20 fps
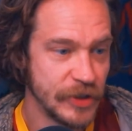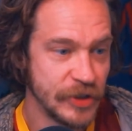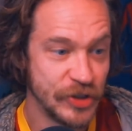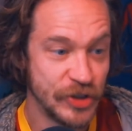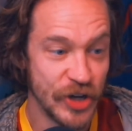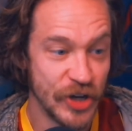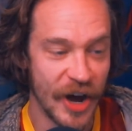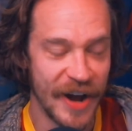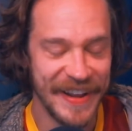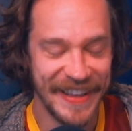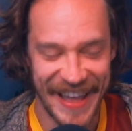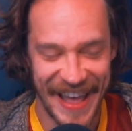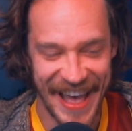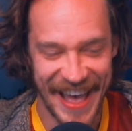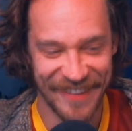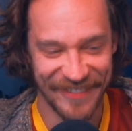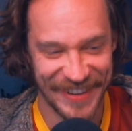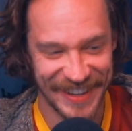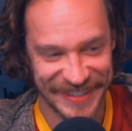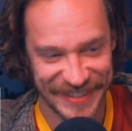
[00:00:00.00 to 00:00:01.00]
Johnny
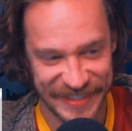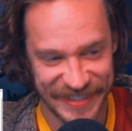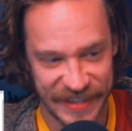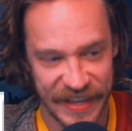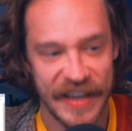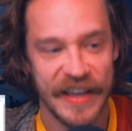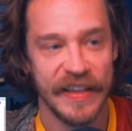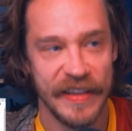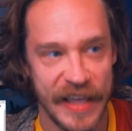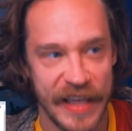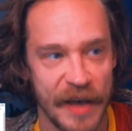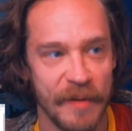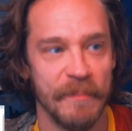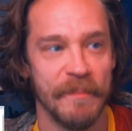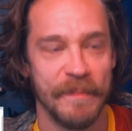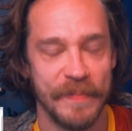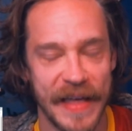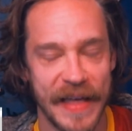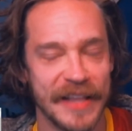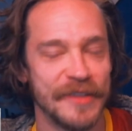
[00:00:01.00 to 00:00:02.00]
Evans. Yep,
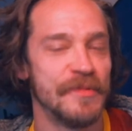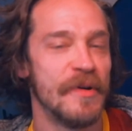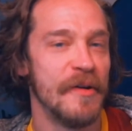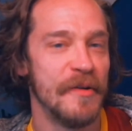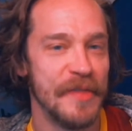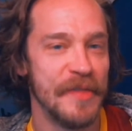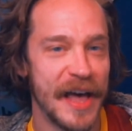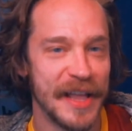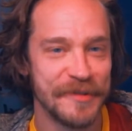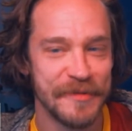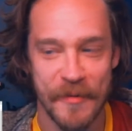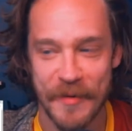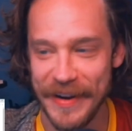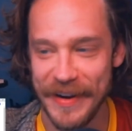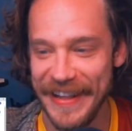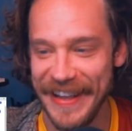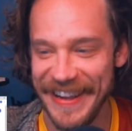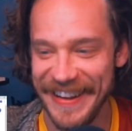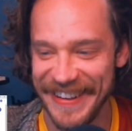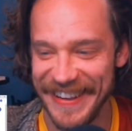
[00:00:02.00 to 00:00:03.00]
that's what we
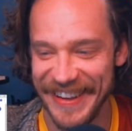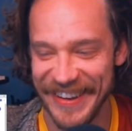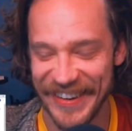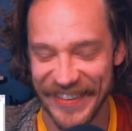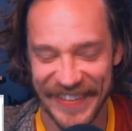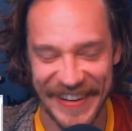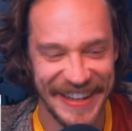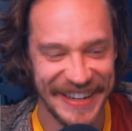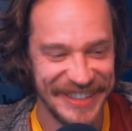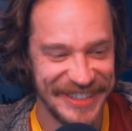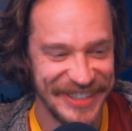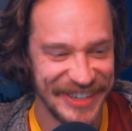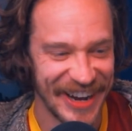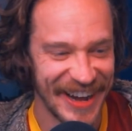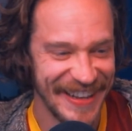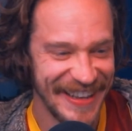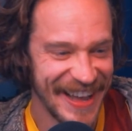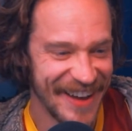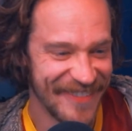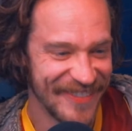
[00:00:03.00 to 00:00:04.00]
need. We need
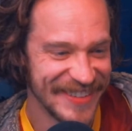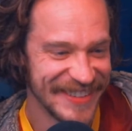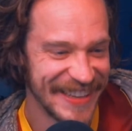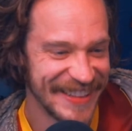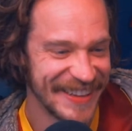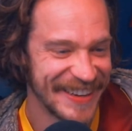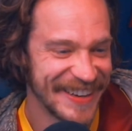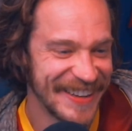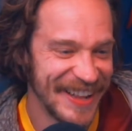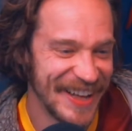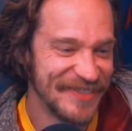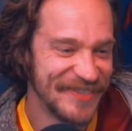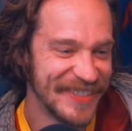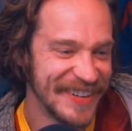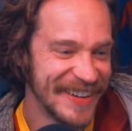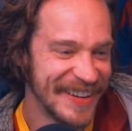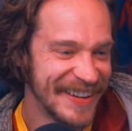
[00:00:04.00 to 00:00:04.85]
Johnny Evans at the club.